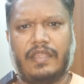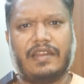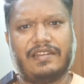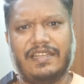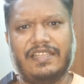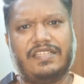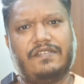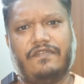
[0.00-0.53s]

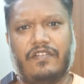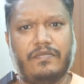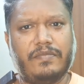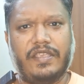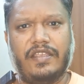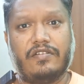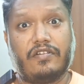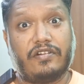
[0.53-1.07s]
at least for
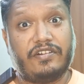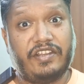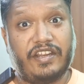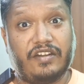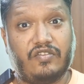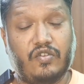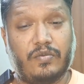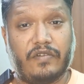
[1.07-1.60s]
me, not a
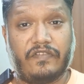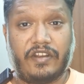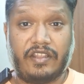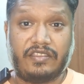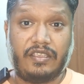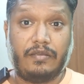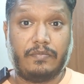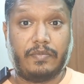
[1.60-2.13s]
direct dupe of
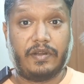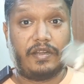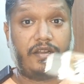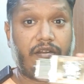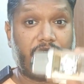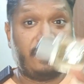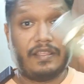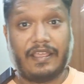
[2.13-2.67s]
anything, but